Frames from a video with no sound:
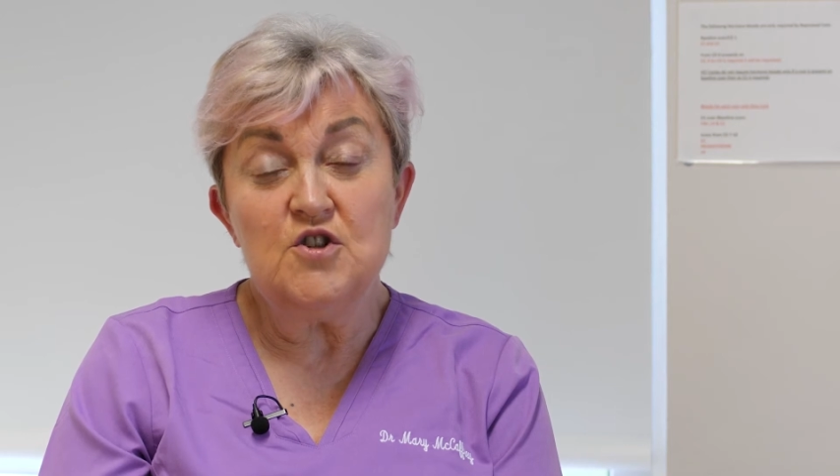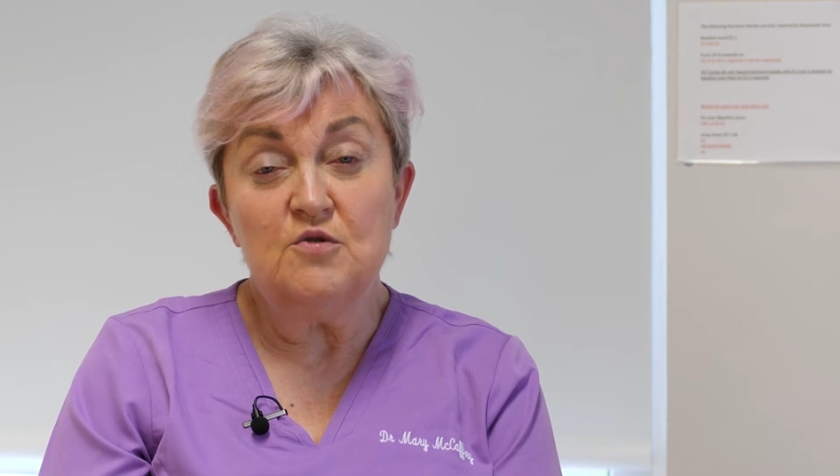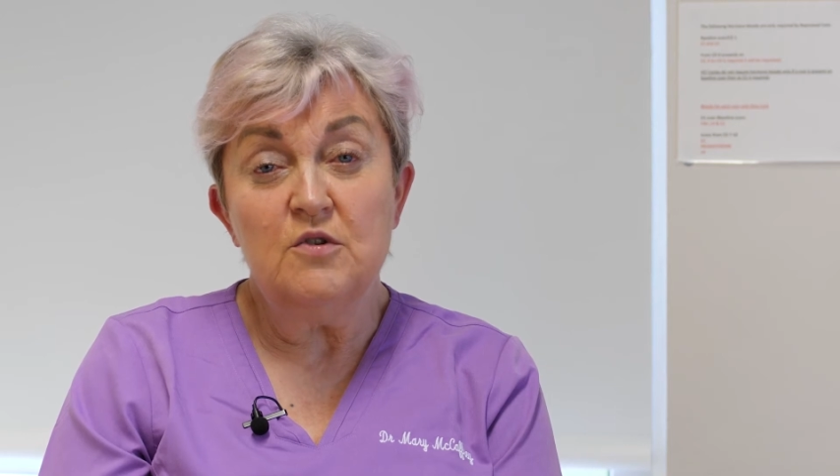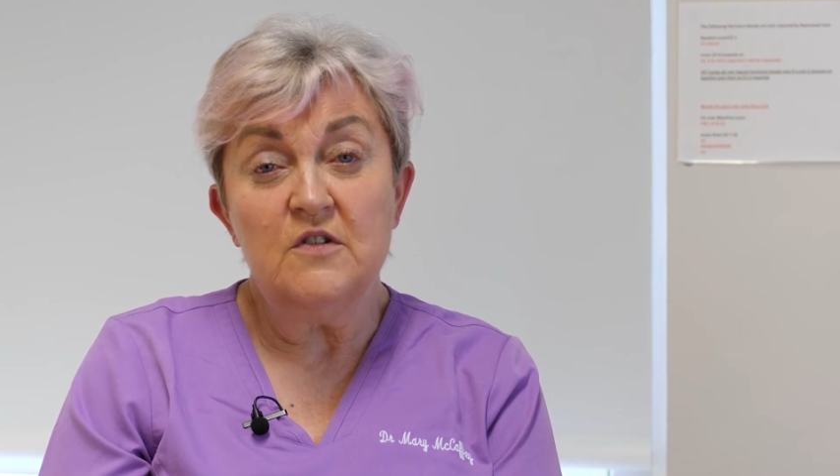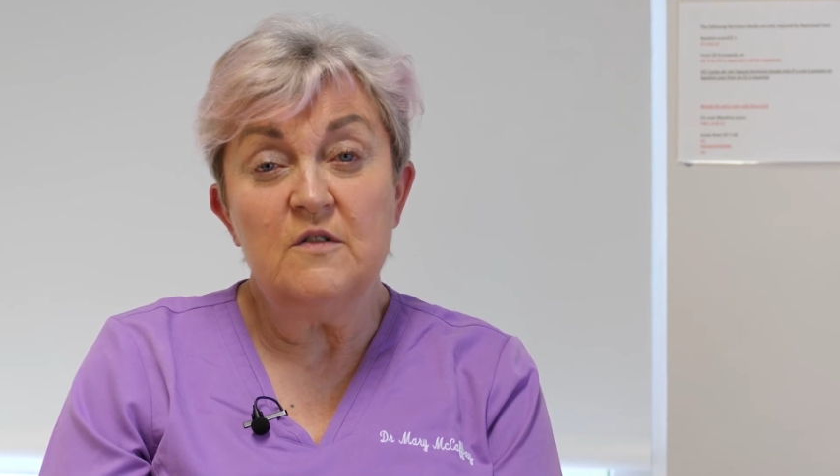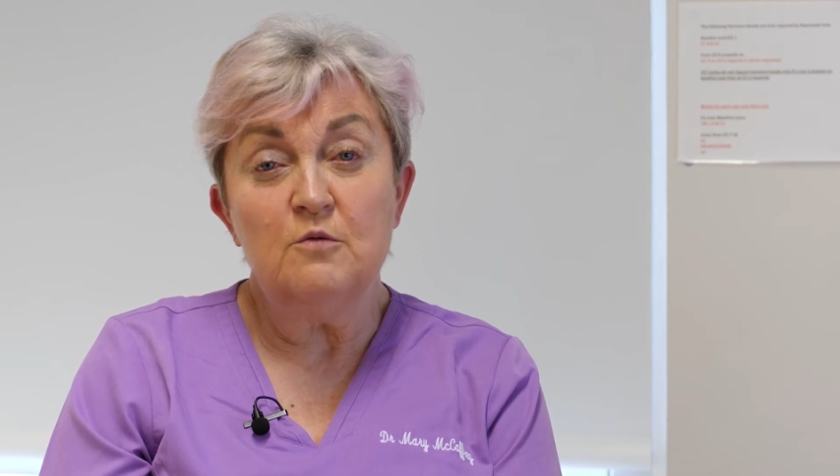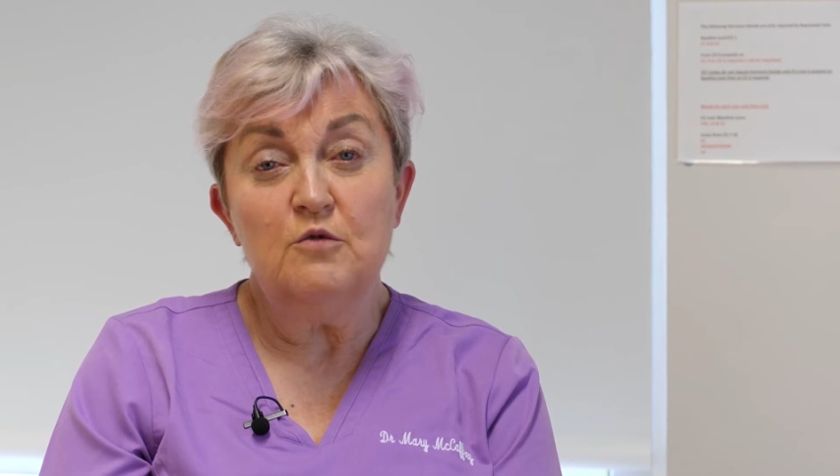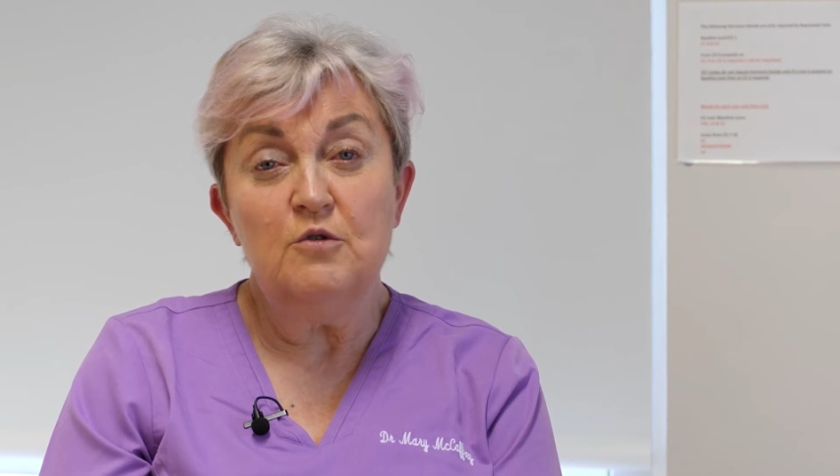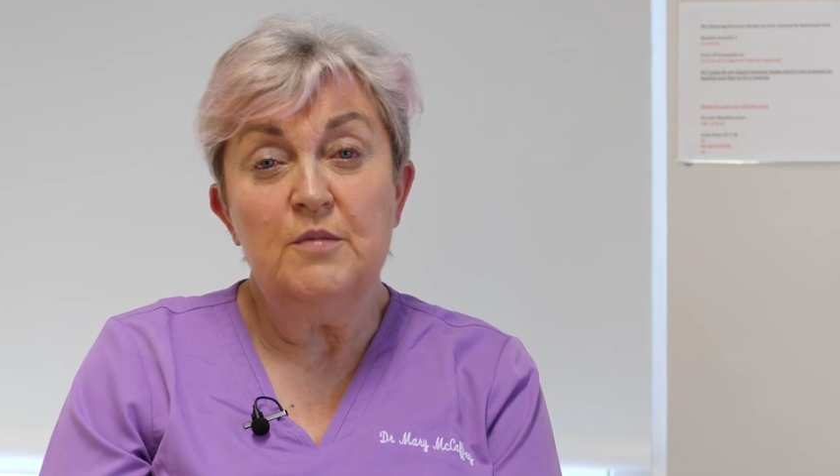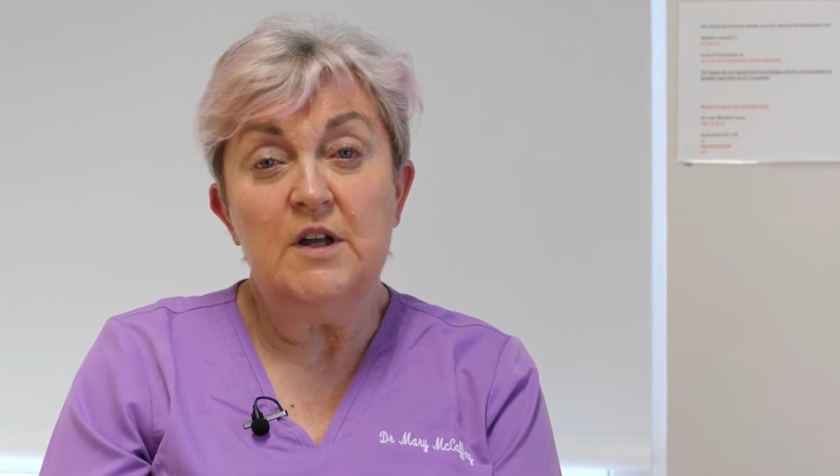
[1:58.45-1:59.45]
to us
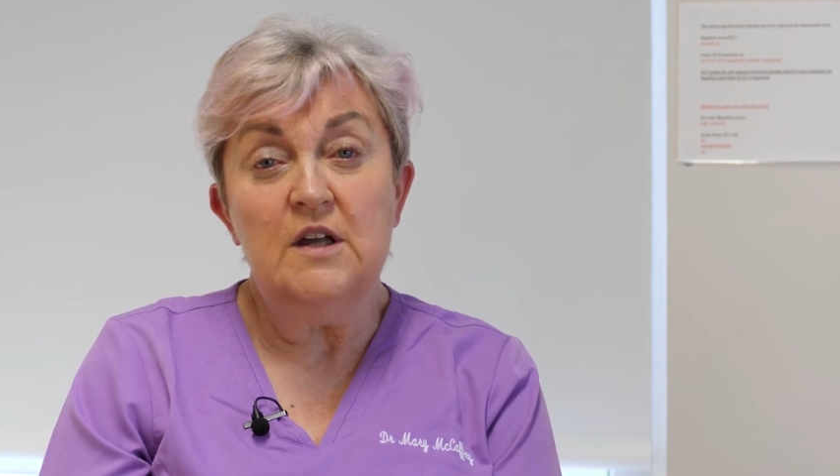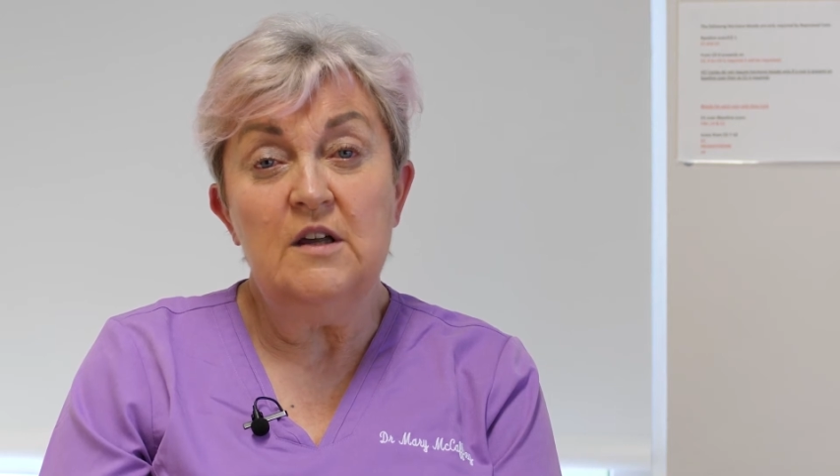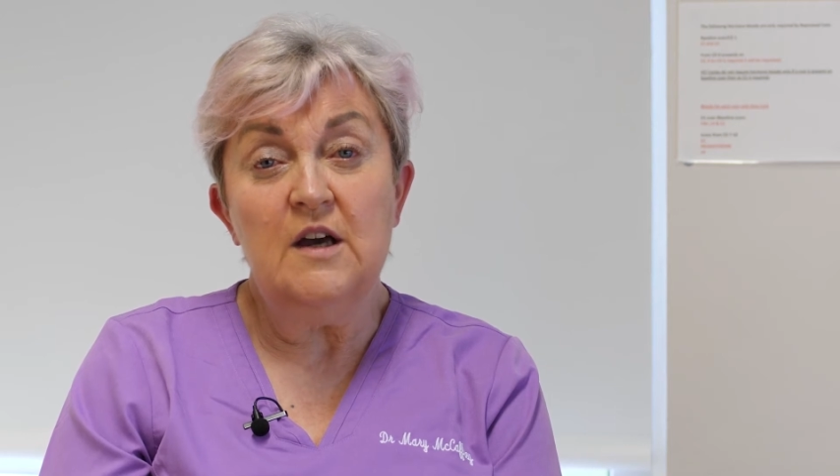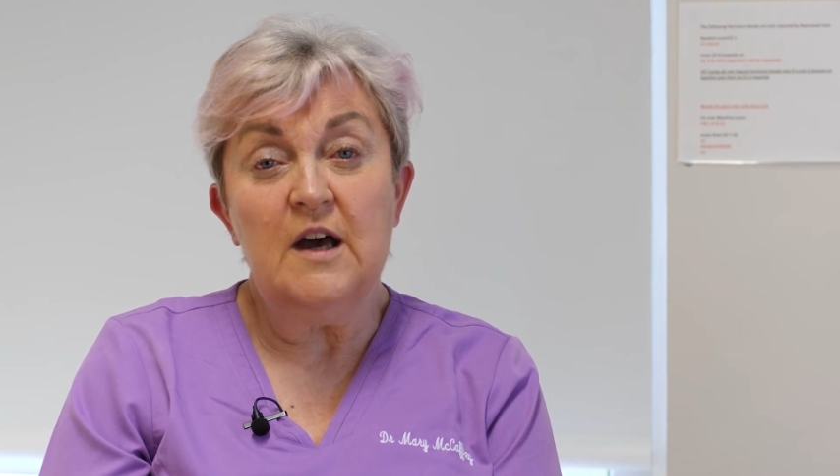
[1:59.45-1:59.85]
would be